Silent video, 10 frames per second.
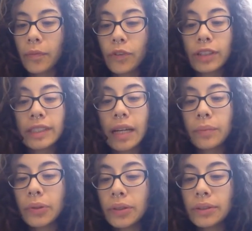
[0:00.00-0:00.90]
For
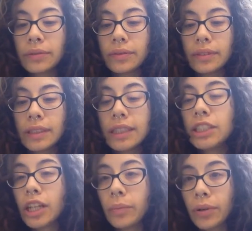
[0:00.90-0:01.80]
example, Sea
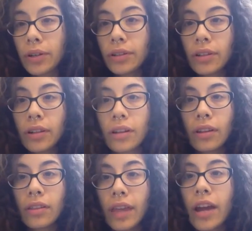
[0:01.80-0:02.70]
Shepherd,
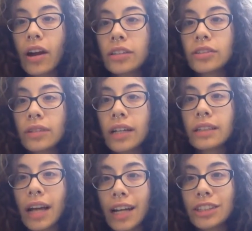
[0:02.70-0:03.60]
they are
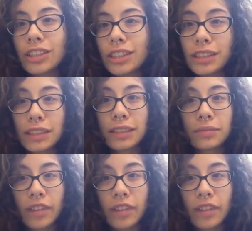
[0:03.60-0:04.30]
direct actionists.